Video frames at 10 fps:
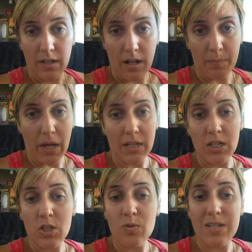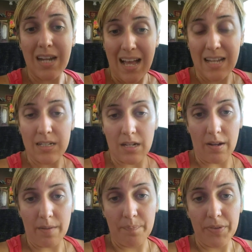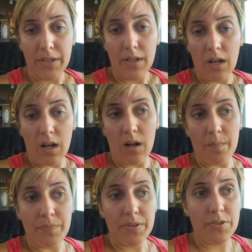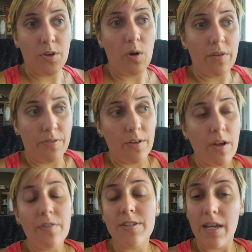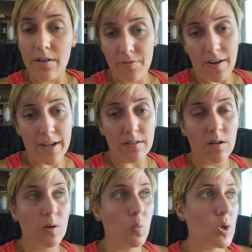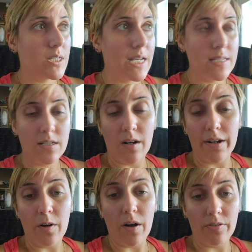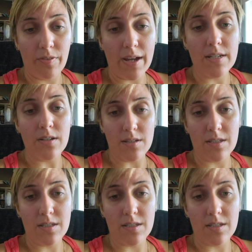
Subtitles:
I'm not going to use it ahead of time. So if say a fight, worst case scenario, a fight